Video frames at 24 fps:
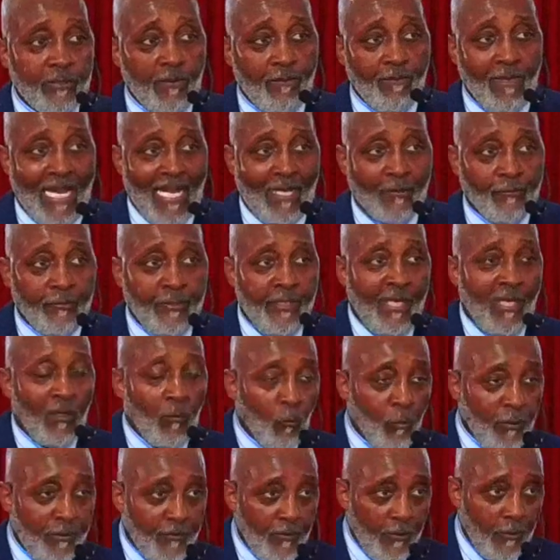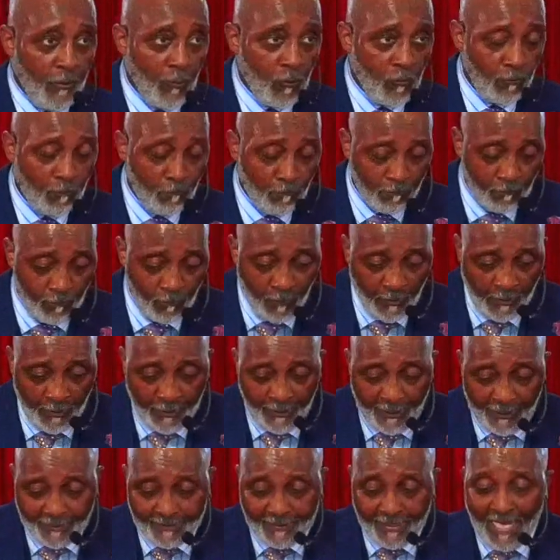about dealt with you,
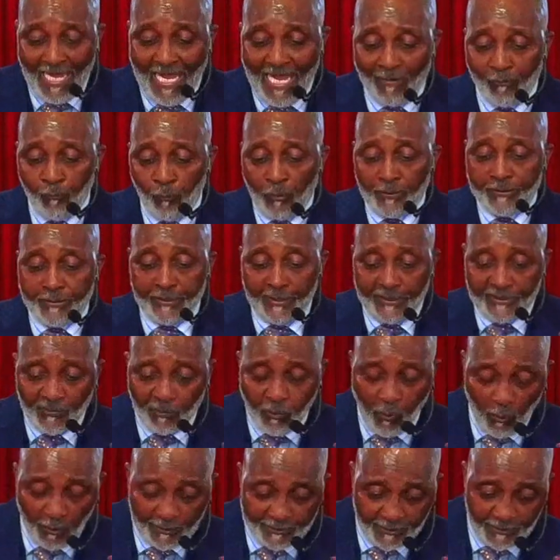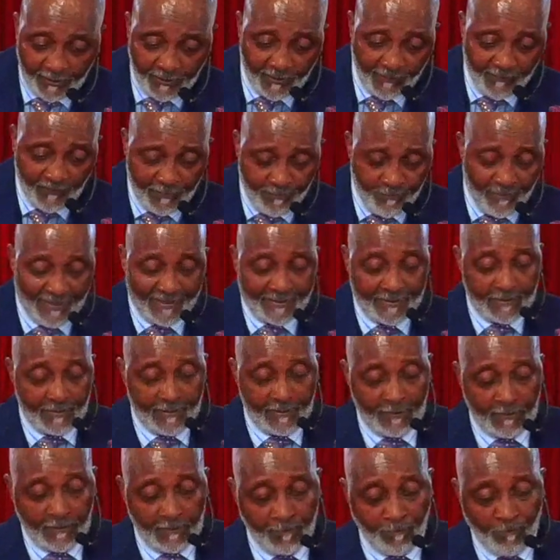and God was his portion of the message.
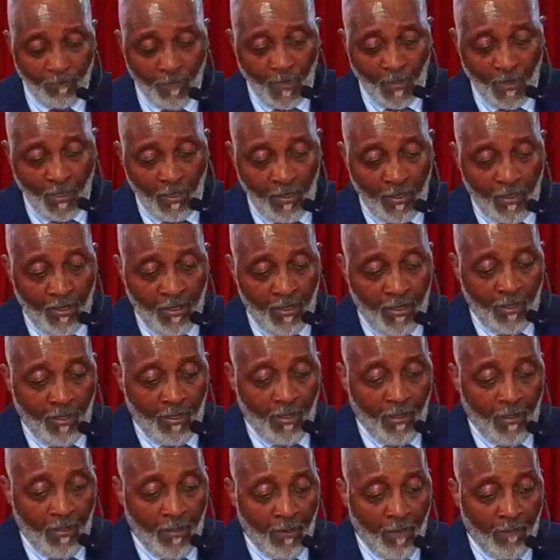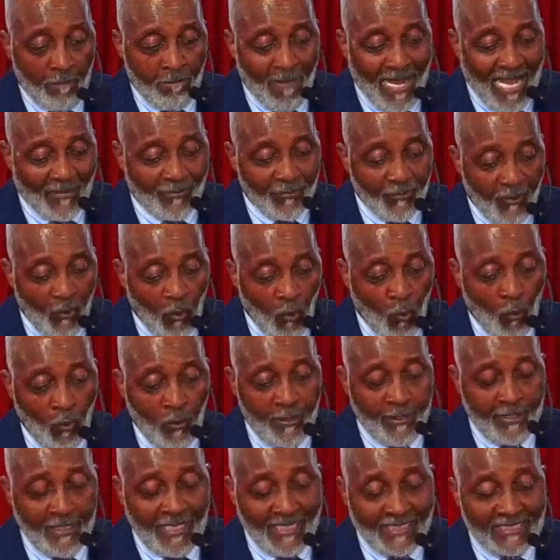My
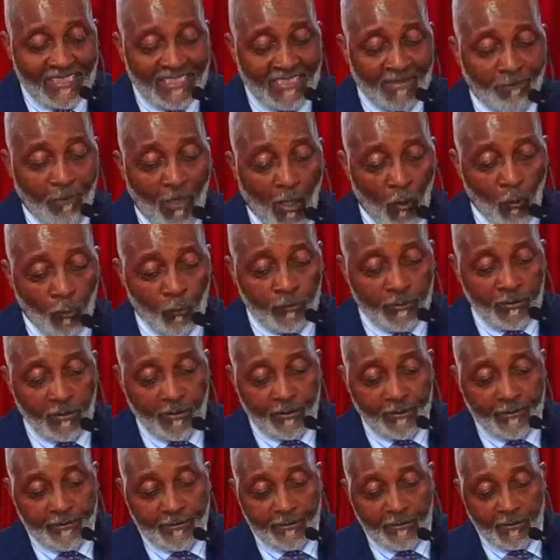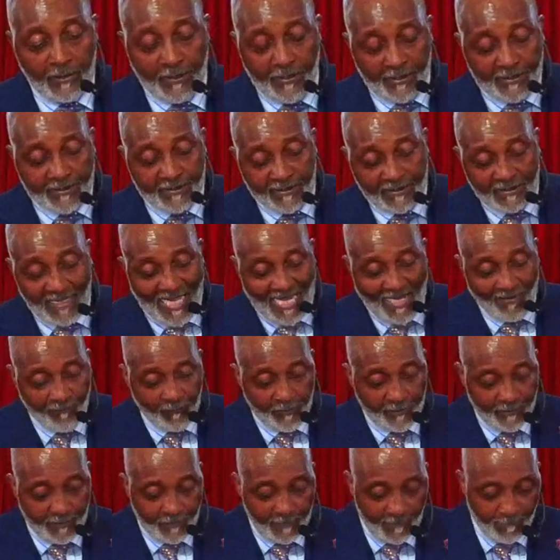thorn exposes his son.
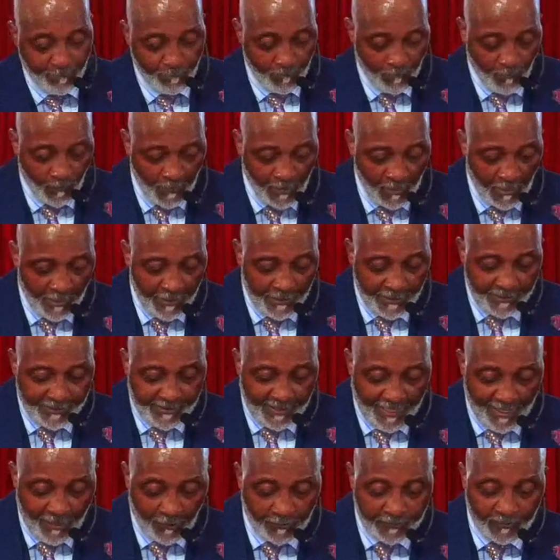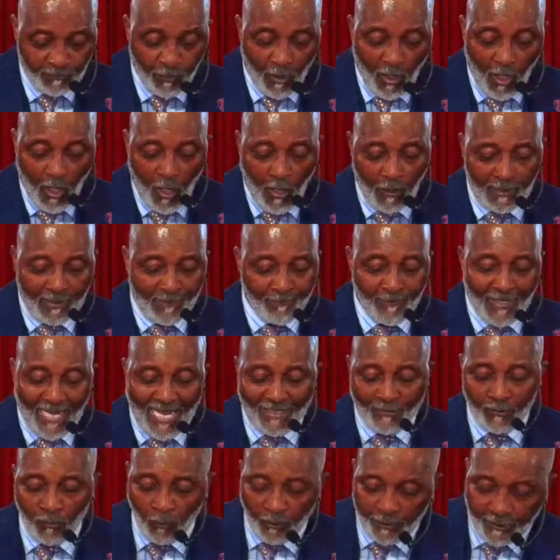Yeah. He tells Paul, I'm
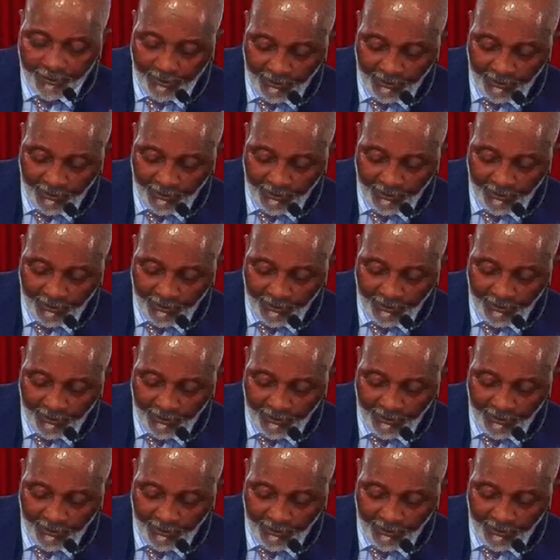not going